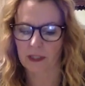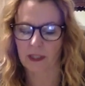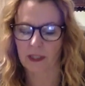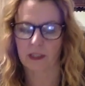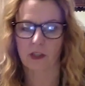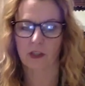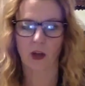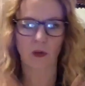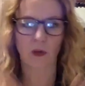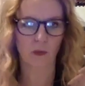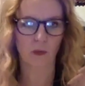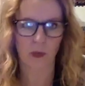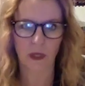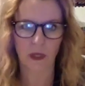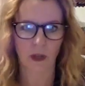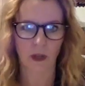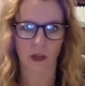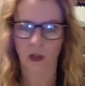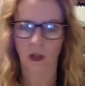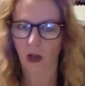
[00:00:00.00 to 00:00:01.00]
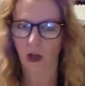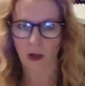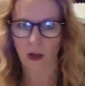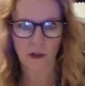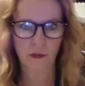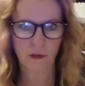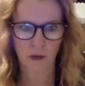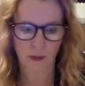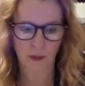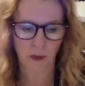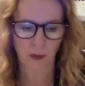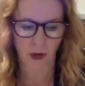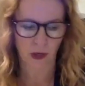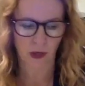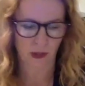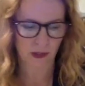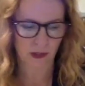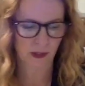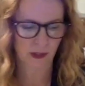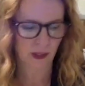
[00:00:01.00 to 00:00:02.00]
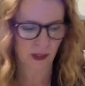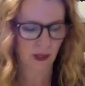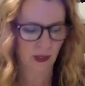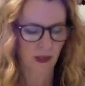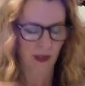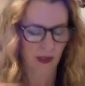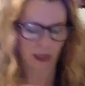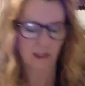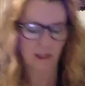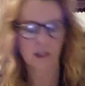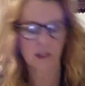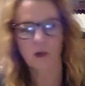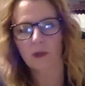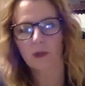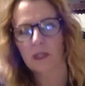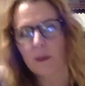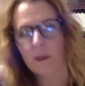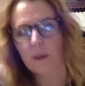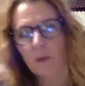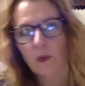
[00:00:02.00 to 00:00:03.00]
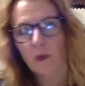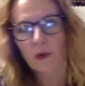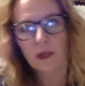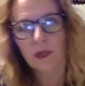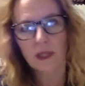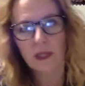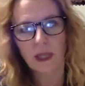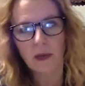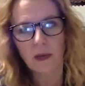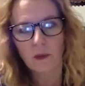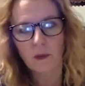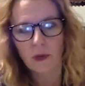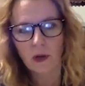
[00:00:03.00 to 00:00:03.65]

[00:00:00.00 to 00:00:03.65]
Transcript: It's all real, all three parts. And so it's important that we